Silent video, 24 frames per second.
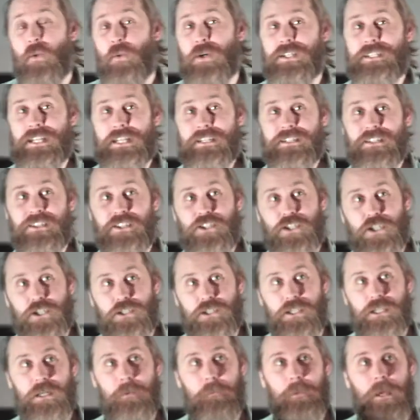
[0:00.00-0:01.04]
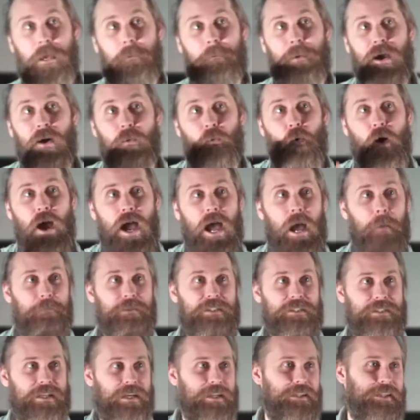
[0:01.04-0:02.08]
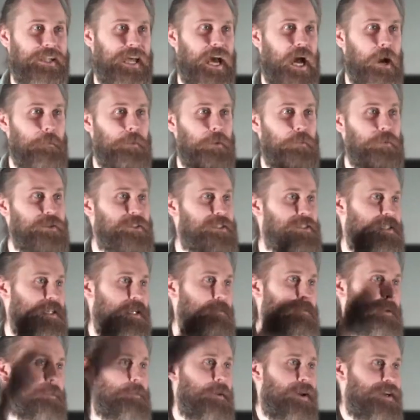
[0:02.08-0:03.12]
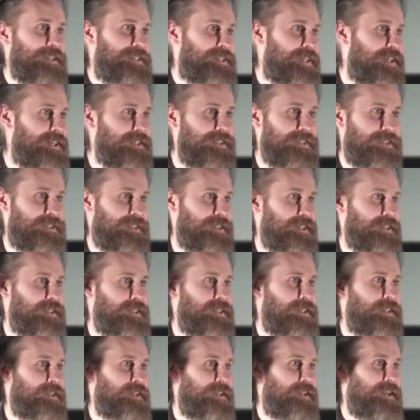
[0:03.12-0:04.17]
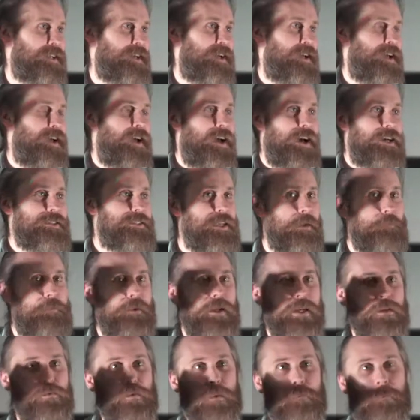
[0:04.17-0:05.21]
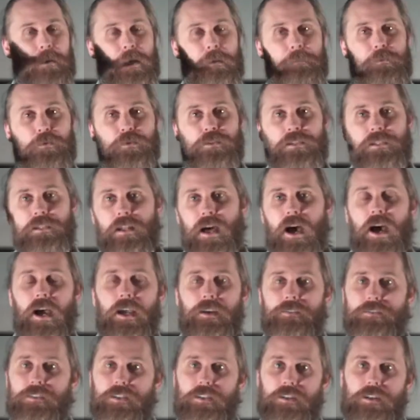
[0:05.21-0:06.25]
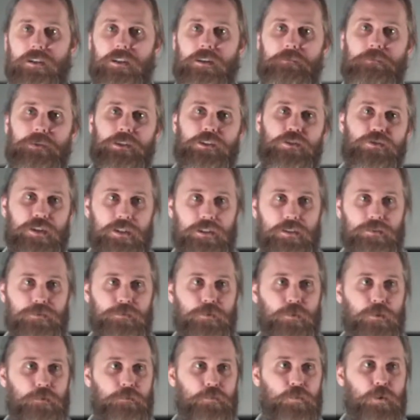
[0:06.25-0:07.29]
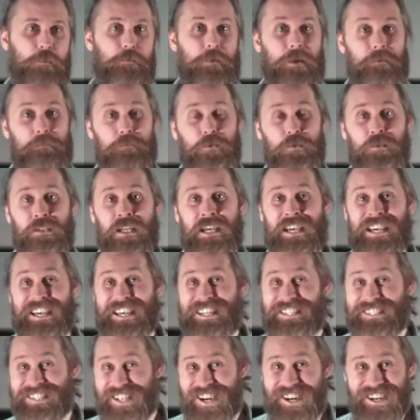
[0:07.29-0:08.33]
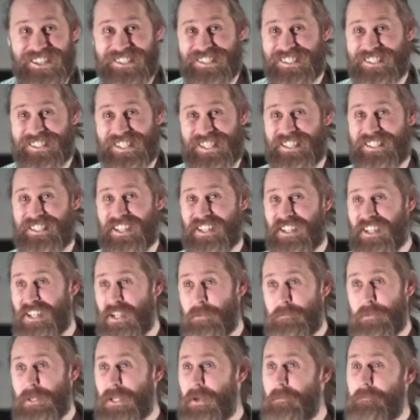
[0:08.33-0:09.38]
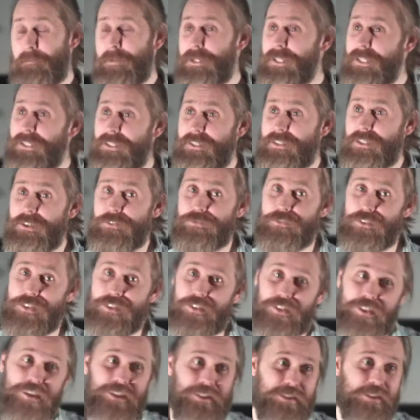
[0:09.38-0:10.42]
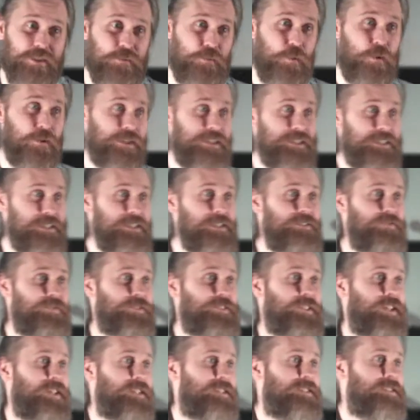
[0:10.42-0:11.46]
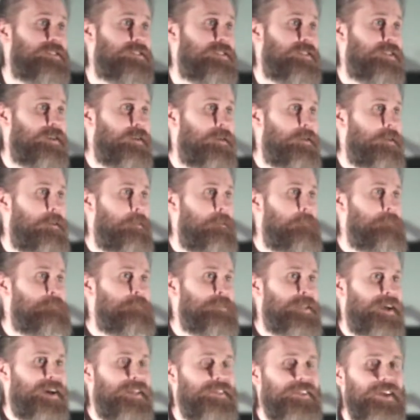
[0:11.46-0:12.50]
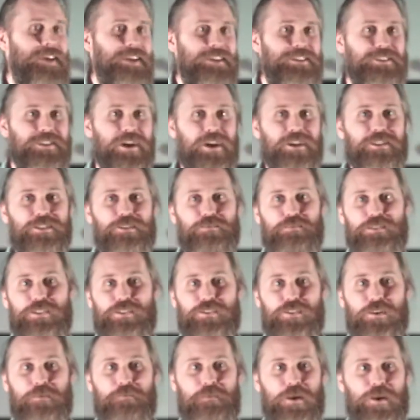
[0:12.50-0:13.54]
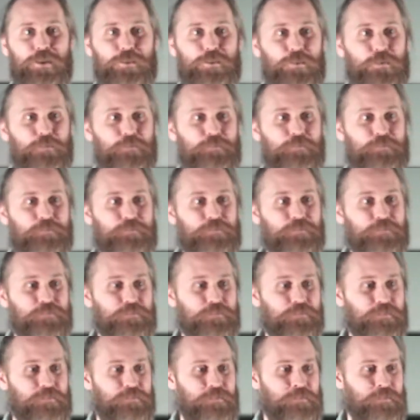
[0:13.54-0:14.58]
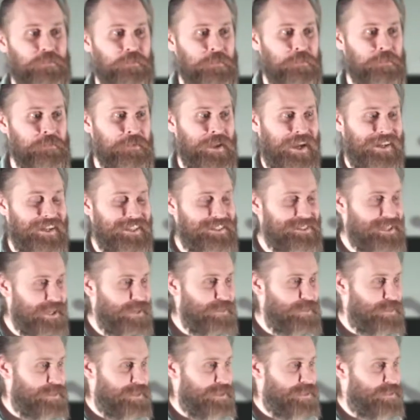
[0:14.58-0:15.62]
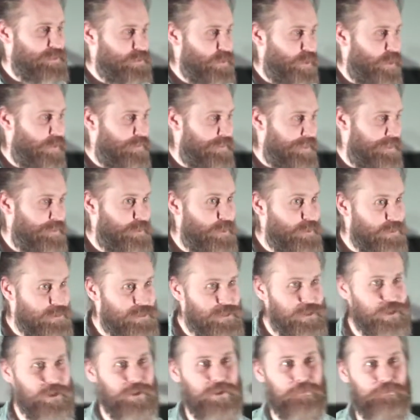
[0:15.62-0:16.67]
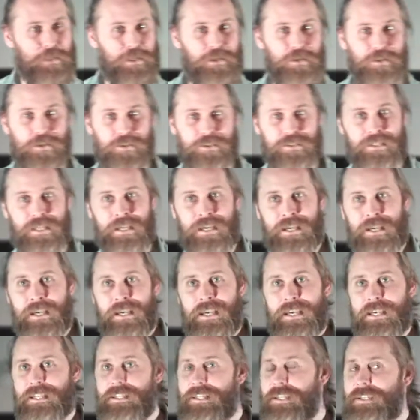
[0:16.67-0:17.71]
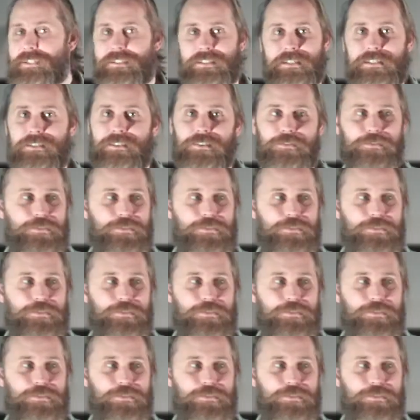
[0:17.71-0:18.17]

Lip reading: which isn't just going to be about what happens there now, but which is going to be about eternity. I see a place where people's lives are going to be transformed, where people's eternities are going to be completely different. This is what this is for us. And that excites me so much. And I tell you this story not just because it links into